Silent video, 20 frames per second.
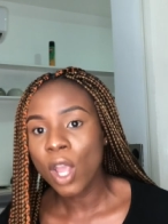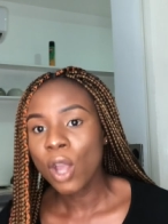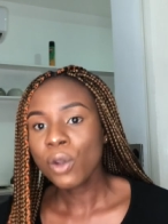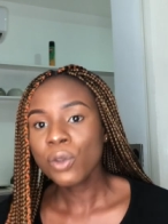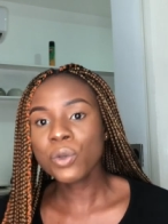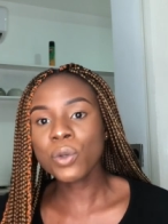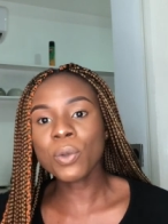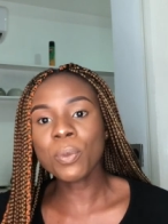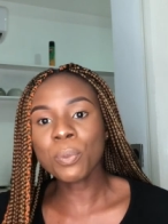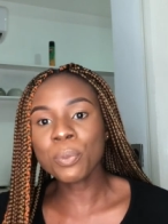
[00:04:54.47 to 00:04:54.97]

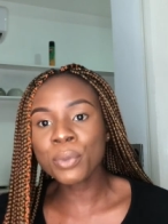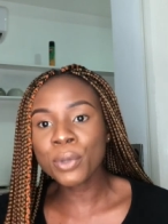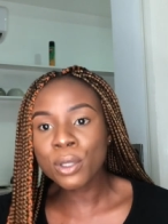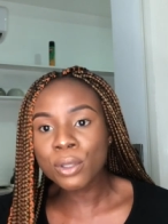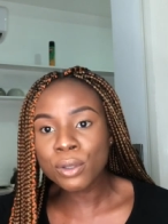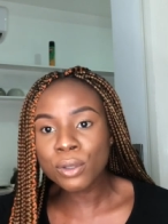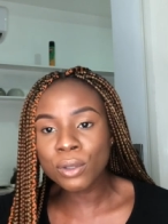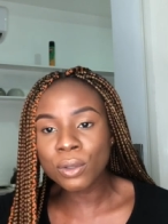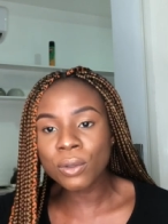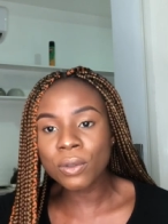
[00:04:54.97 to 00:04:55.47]
So
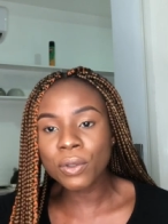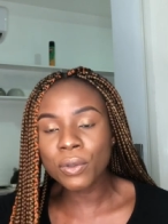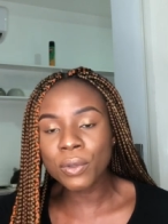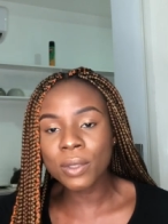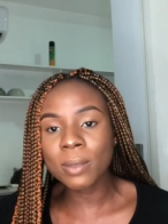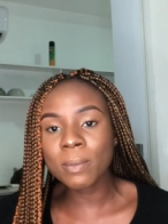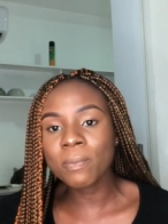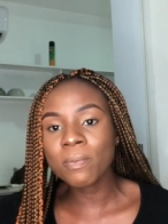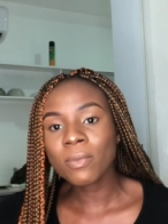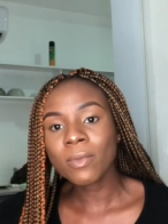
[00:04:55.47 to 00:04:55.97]
bronze tone
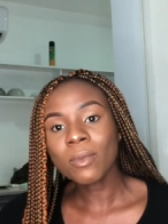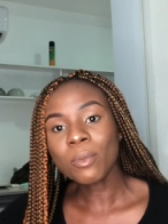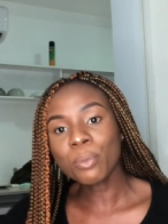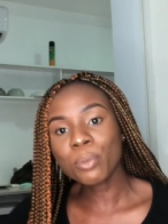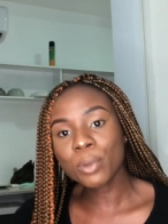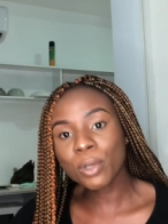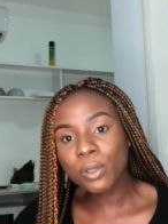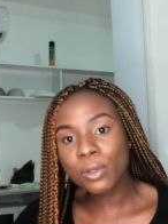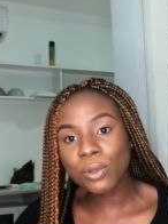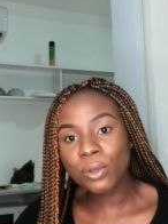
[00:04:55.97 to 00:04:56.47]
cream,
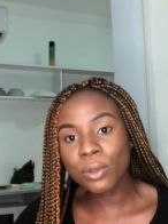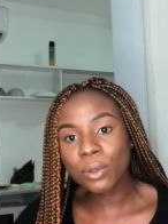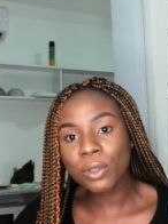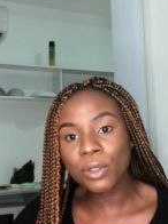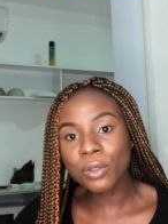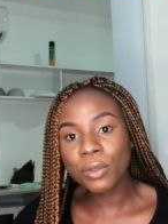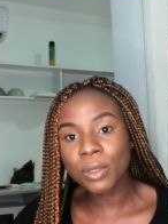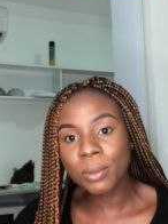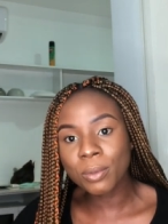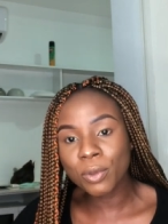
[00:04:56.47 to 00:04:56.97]
bronze tone
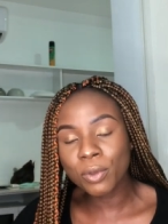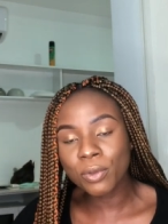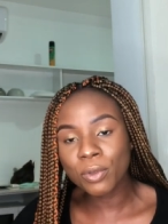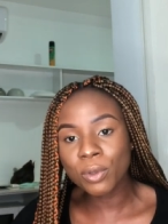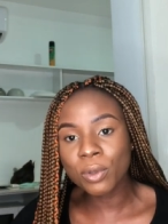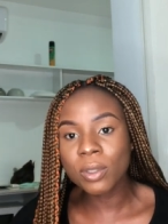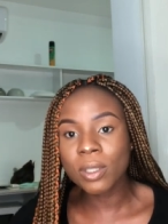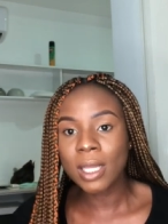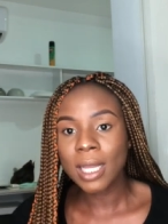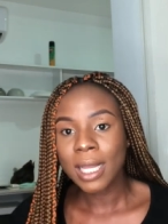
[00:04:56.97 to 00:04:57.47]
cream
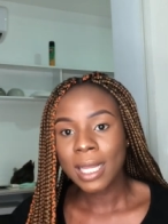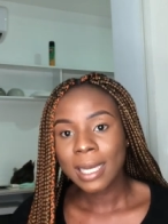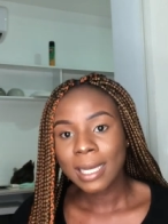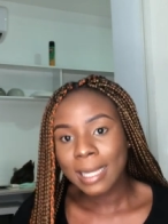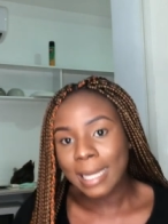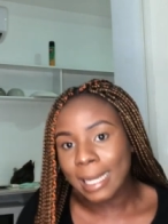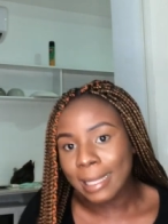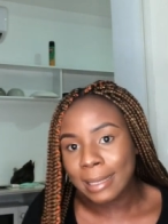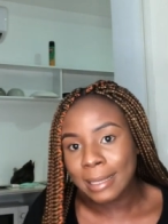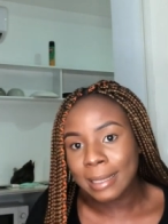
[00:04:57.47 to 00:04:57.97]
reviews,
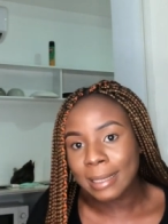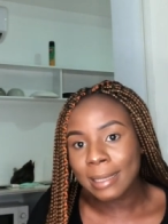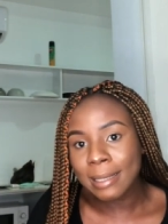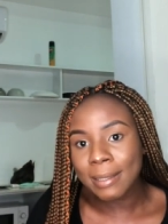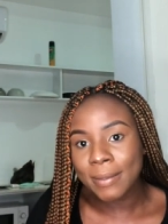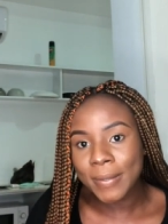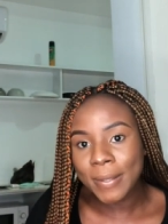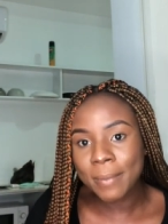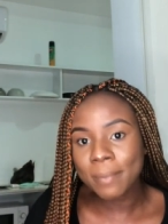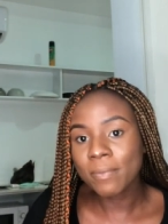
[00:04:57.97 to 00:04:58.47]
lightning
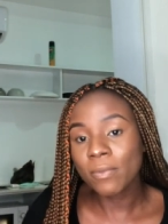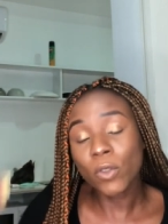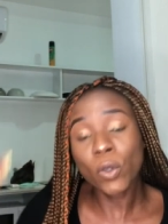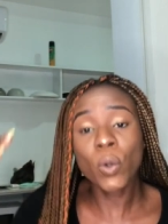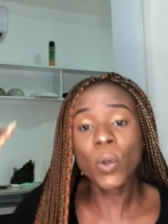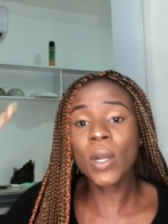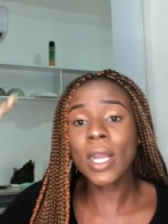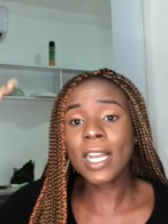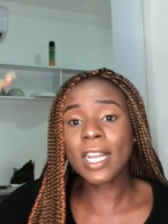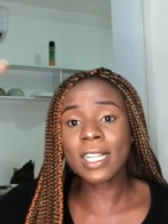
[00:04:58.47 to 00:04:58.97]
cream,
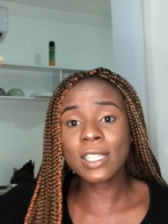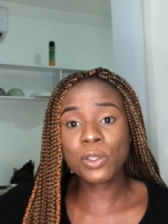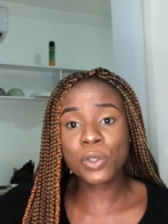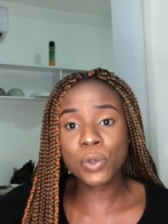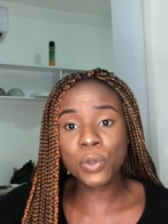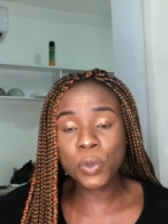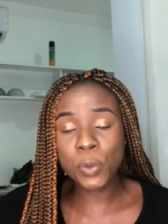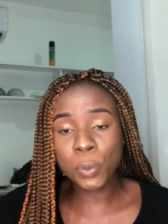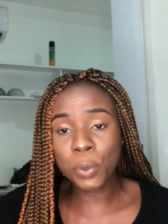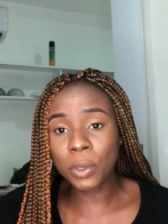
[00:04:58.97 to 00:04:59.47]
or I can
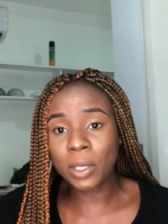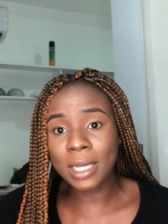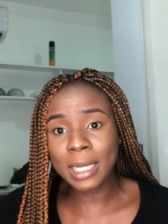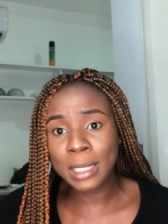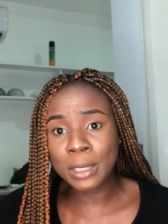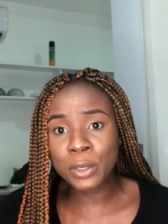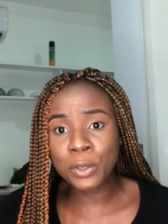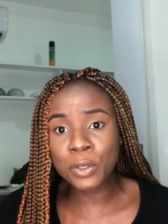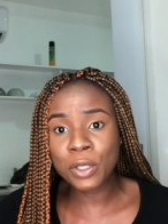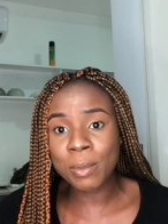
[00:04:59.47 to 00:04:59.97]
choose to put
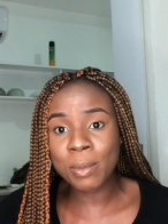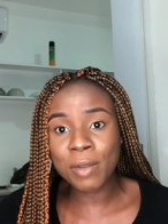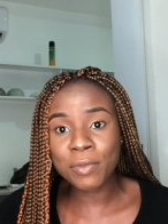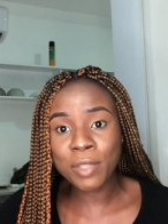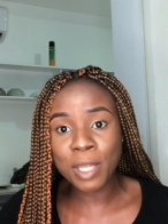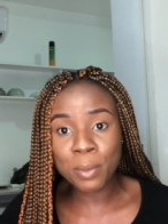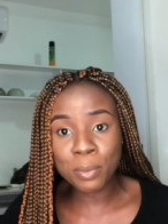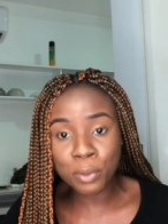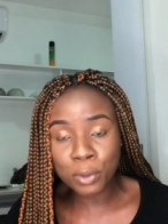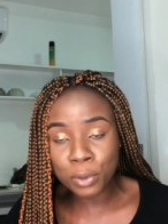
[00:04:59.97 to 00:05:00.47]
lightning cream
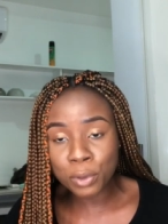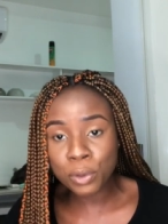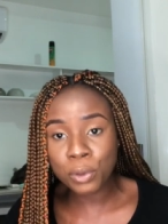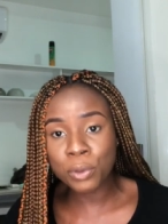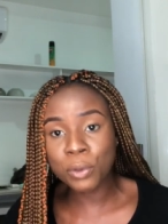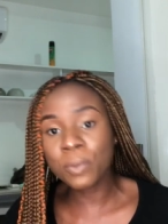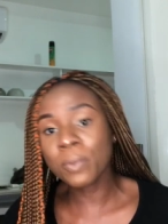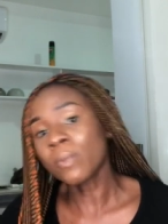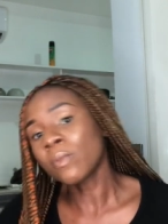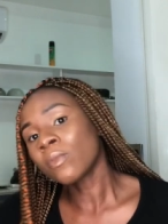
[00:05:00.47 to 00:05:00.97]
after bronze
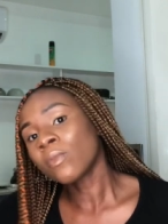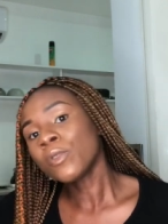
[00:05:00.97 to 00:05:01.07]
tone.